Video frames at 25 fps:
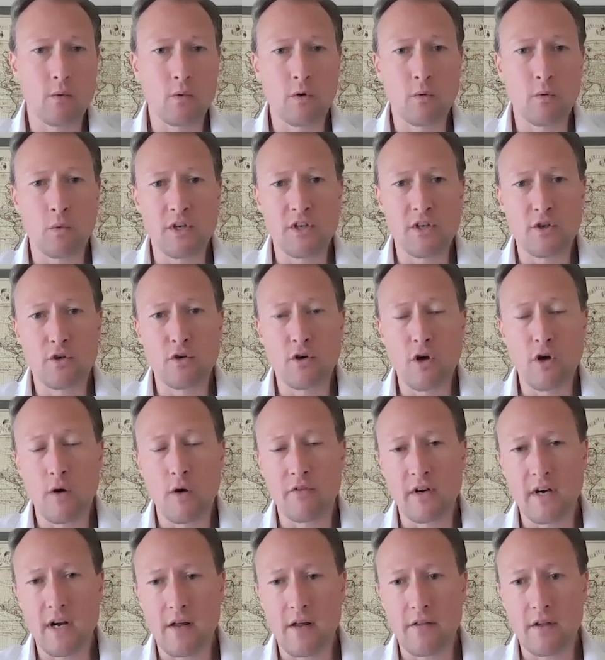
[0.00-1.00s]
we, we do know
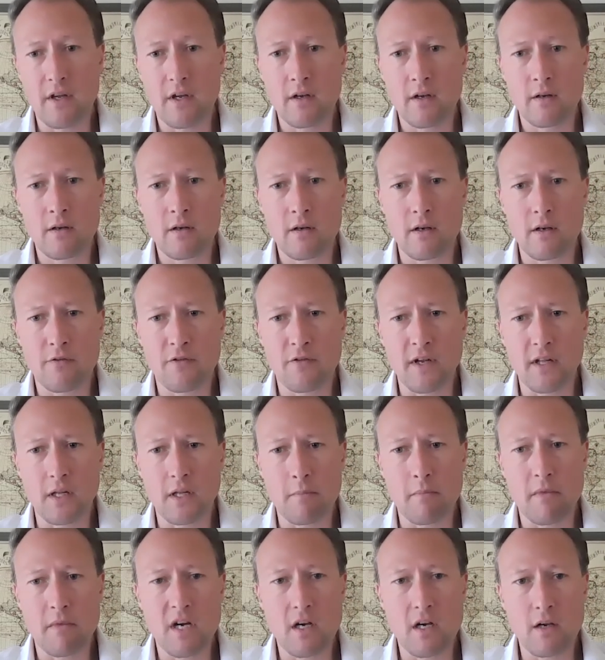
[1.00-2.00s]
of another
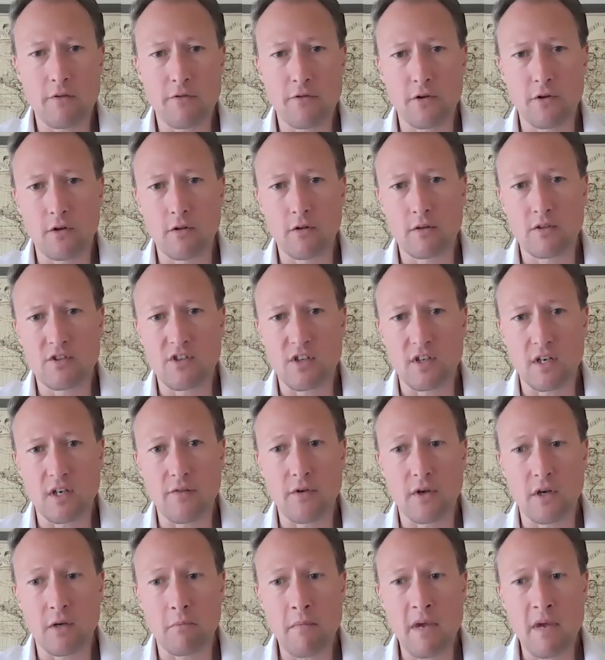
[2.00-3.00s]
fairly meaningful and
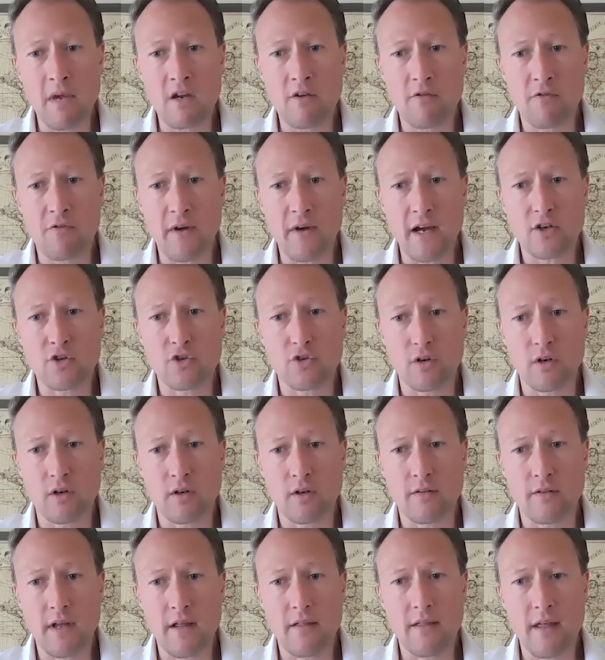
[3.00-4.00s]
significant manufacturer
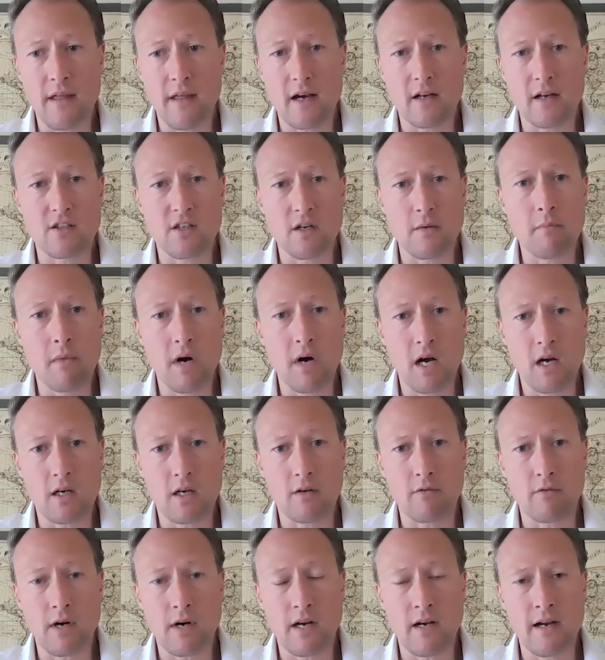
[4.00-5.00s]
that, that is in
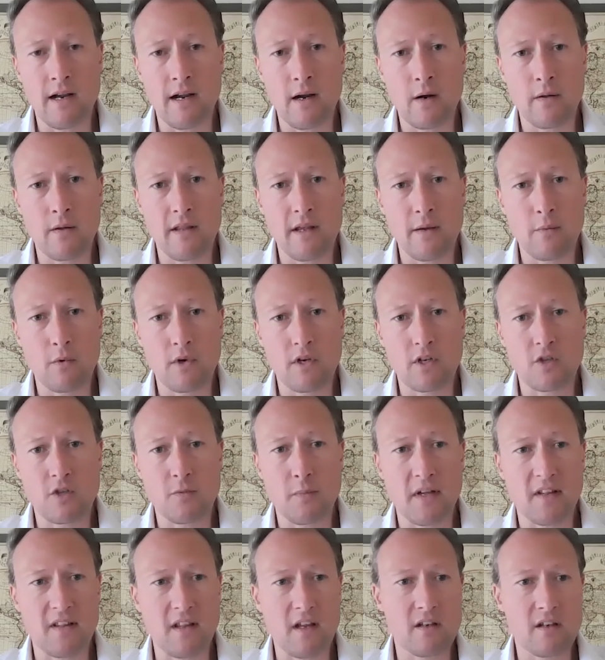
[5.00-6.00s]
market right now, and that we
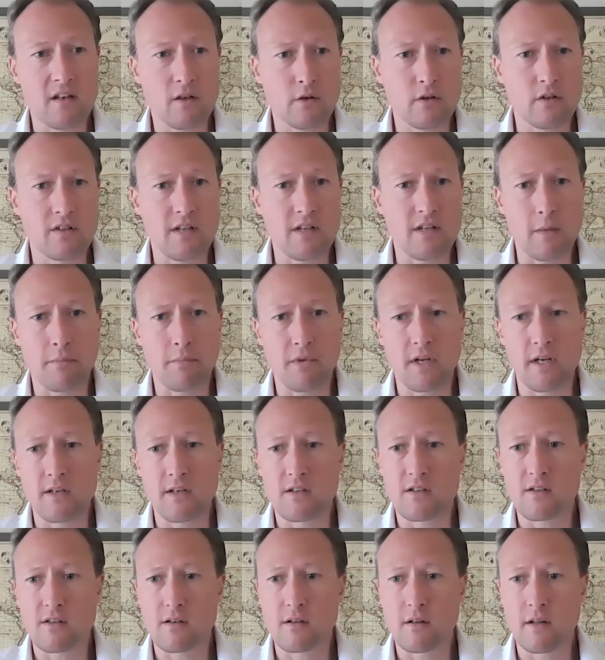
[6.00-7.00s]
expect that deal to take
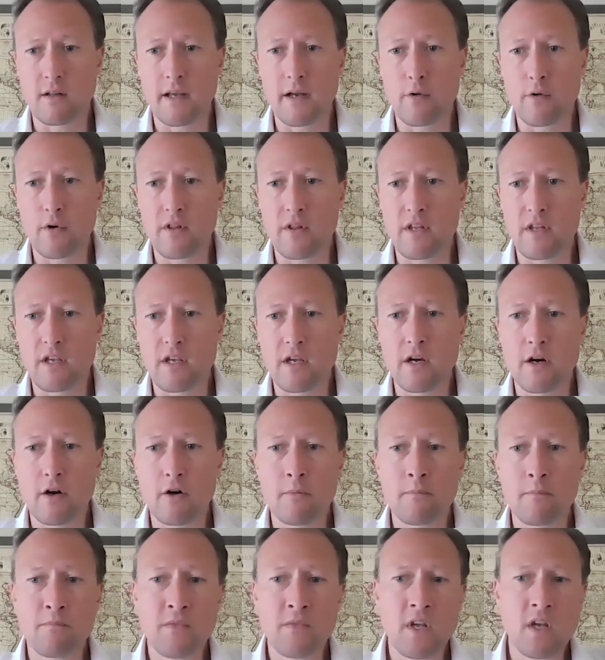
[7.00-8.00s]
place later in the
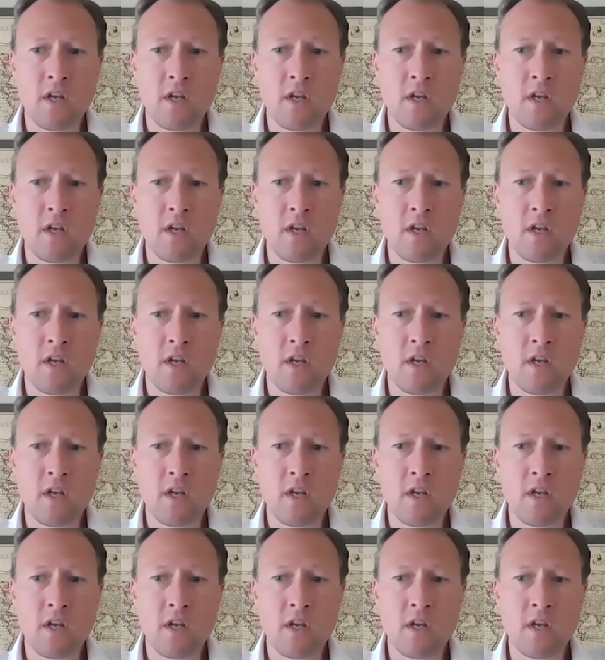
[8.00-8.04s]
year.